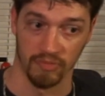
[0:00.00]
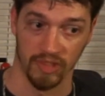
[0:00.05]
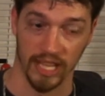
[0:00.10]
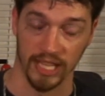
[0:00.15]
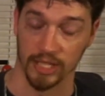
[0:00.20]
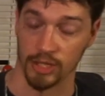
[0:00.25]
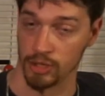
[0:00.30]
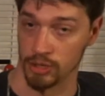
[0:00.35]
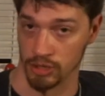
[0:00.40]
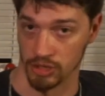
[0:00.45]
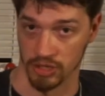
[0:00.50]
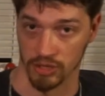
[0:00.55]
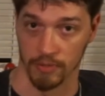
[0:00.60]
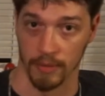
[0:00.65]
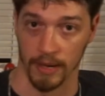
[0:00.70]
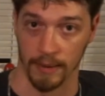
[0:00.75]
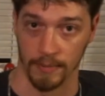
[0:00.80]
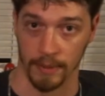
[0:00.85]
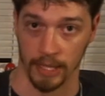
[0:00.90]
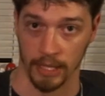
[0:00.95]
That's just
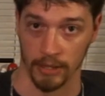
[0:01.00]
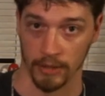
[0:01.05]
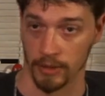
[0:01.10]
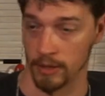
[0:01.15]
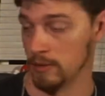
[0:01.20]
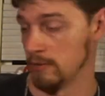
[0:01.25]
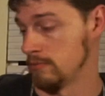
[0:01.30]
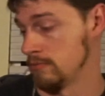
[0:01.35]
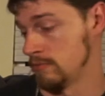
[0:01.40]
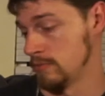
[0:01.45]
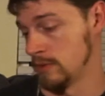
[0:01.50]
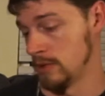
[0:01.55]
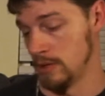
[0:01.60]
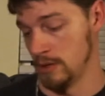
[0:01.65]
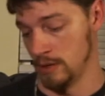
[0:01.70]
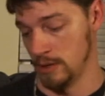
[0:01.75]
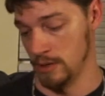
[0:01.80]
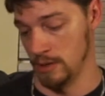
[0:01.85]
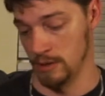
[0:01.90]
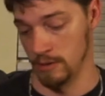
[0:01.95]
my opinion,
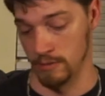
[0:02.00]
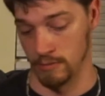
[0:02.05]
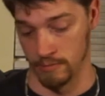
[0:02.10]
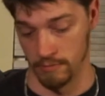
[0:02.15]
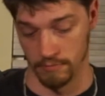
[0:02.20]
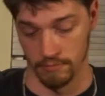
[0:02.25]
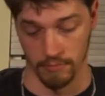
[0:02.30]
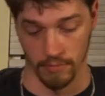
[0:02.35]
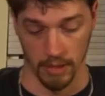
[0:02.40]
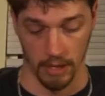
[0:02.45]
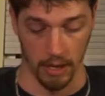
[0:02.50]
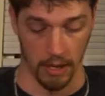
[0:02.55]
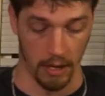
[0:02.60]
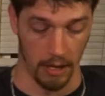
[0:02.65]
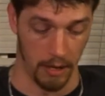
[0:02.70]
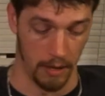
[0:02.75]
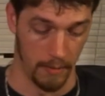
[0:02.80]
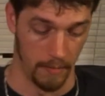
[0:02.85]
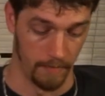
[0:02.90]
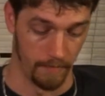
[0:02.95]

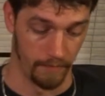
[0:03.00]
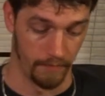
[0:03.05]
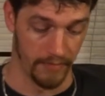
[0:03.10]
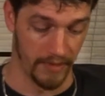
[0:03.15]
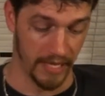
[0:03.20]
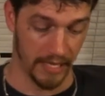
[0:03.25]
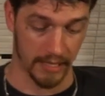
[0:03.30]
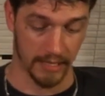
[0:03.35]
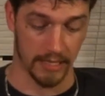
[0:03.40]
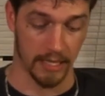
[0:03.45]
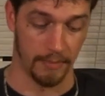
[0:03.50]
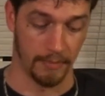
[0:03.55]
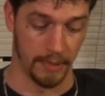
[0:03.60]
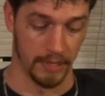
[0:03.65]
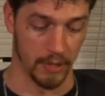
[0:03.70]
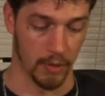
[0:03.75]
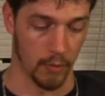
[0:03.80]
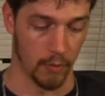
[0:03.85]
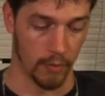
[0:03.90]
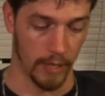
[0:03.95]
though. Next up
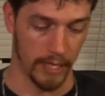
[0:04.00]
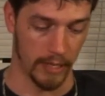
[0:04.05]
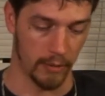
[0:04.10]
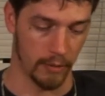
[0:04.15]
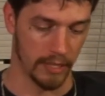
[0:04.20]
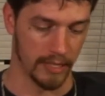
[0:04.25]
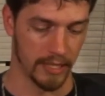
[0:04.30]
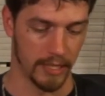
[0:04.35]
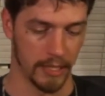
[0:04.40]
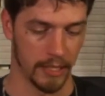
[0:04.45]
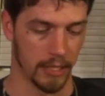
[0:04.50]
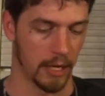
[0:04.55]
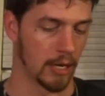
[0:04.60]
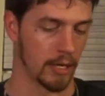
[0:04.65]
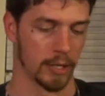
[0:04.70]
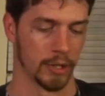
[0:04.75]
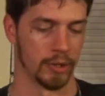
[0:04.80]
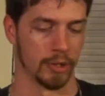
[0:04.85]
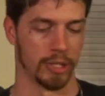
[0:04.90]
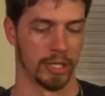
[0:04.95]
is Red-Crested
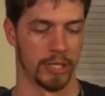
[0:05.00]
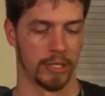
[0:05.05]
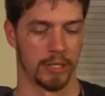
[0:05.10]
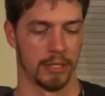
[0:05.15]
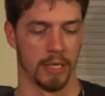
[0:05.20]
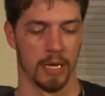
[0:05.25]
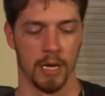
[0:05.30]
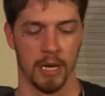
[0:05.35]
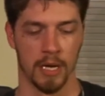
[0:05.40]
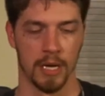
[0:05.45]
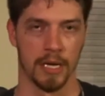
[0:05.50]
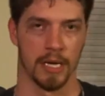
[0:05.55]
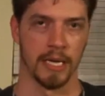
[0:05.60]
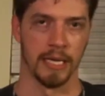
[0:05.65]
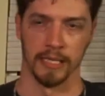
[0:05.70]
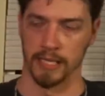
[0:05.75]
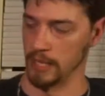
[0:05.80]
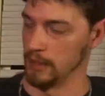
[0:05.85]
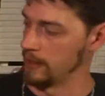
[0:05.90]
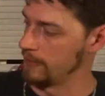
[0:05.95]
Cockatrice.
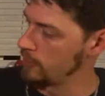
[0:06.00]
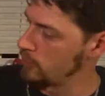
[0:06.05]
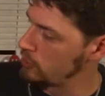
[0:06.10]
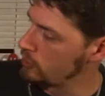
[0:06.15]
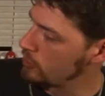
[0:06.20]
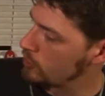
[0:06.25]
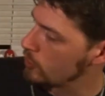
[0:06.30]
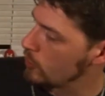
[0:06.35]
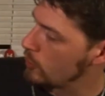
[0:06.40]
He is a level 2